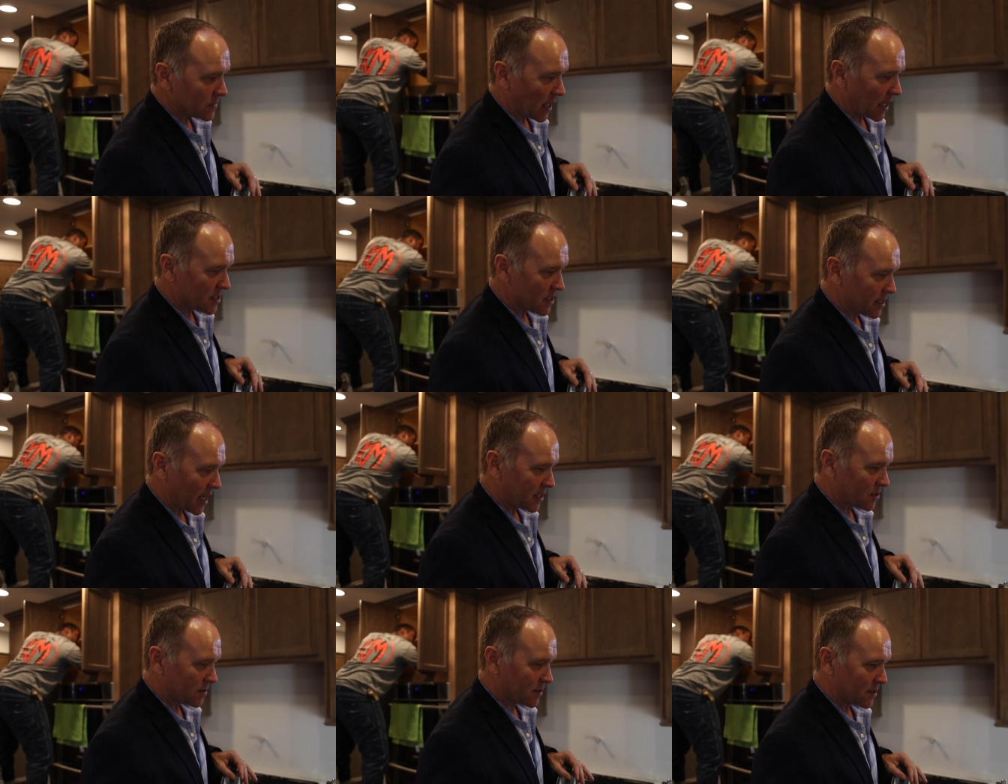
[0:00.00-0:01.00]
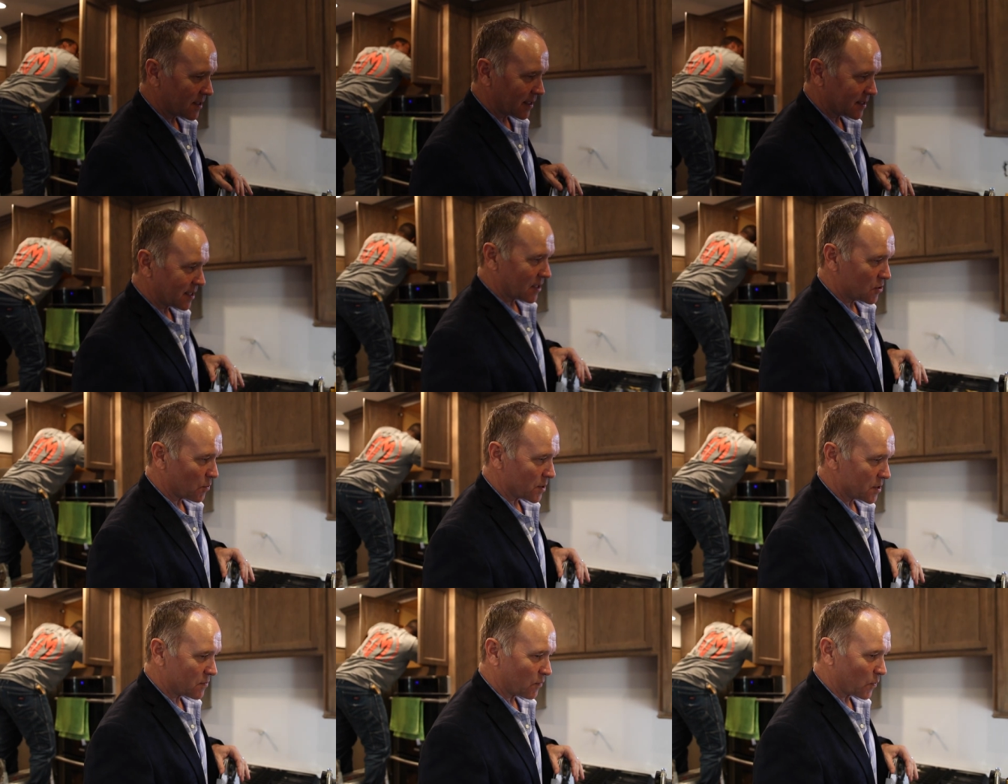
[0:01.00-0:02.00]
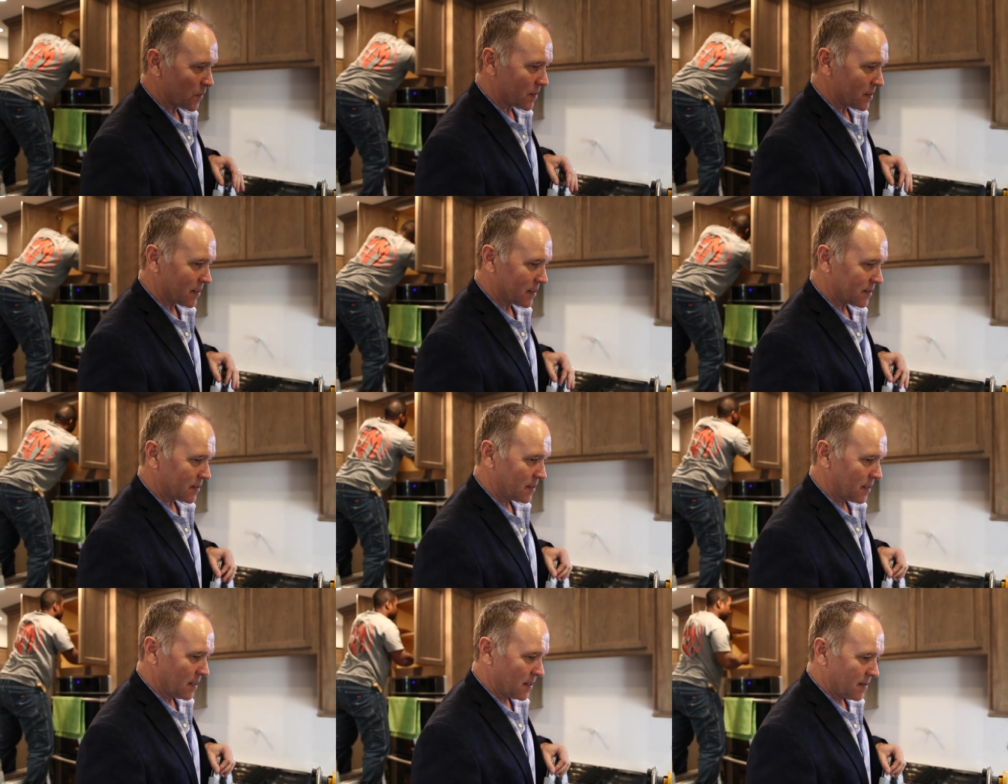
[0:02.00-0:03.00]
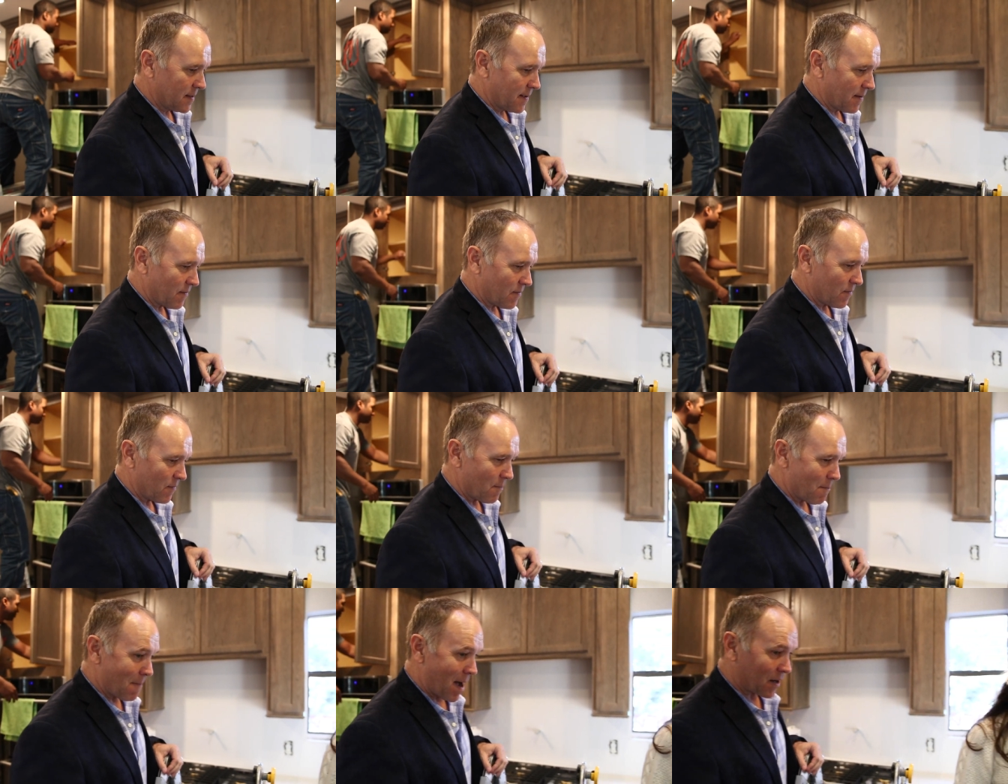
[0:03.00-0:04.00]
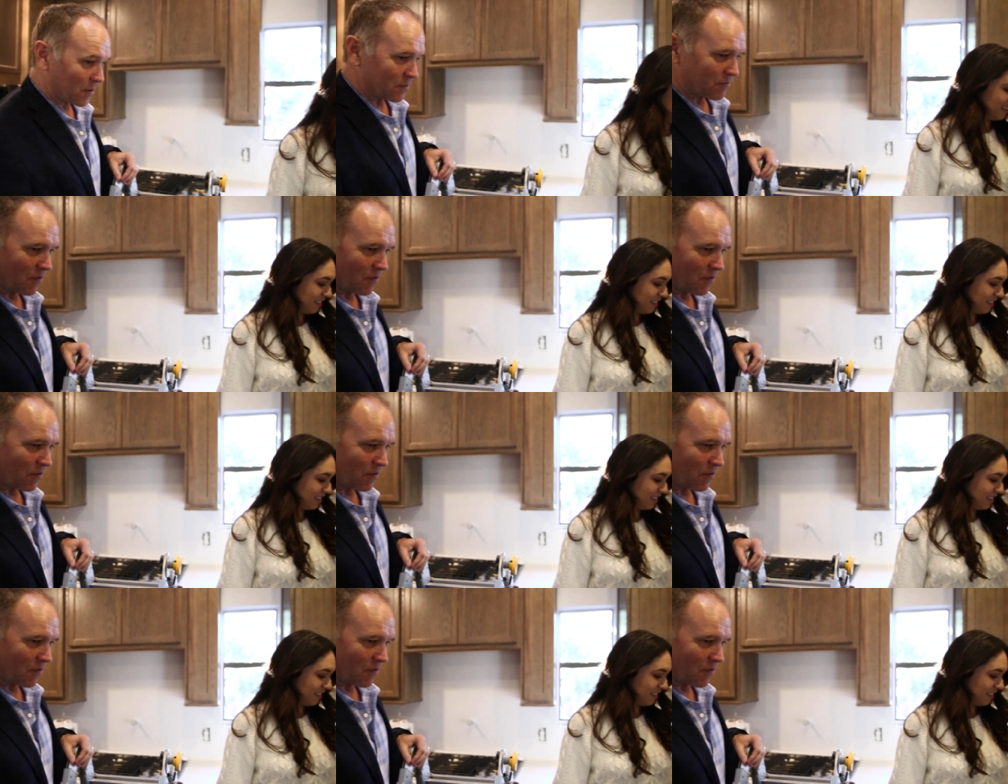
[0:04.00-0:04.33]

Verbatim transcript: Nice attached accessories for the uh, modern